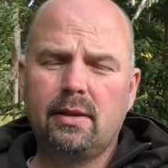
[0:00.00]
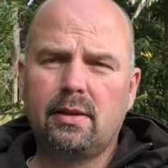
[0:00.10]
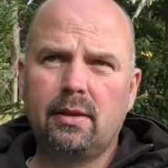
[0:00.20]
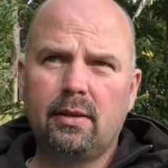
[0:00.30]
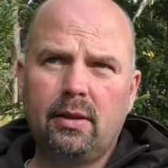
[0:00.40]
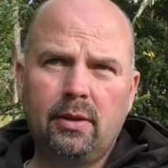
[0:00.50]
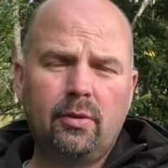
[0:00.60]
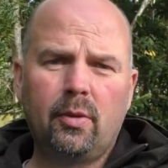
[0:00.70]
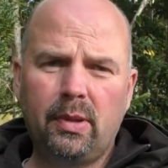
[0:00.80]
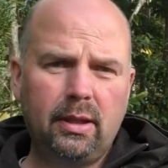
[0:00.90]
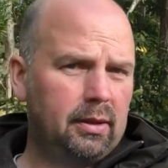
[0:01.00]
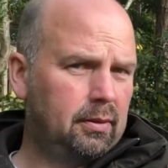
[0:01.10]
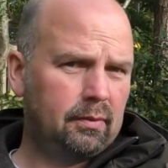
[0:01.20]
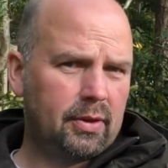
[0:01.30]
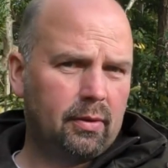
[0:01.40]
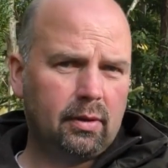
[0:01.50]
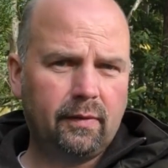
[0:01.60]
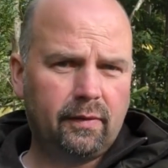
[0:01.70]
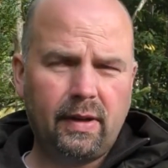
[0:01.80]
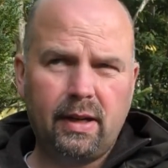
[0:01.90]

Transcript: It's a, a European sort of